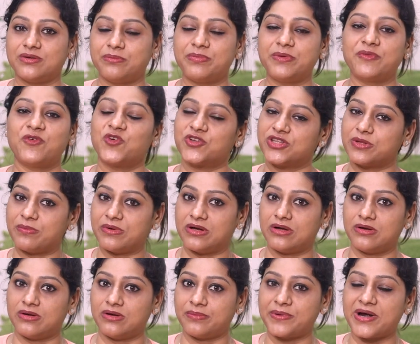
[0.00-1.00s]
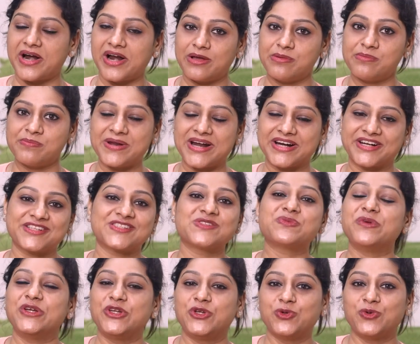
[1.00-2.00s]
before the pranayam practice
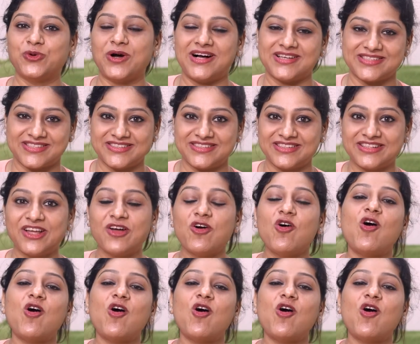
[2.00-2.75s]
we do asana,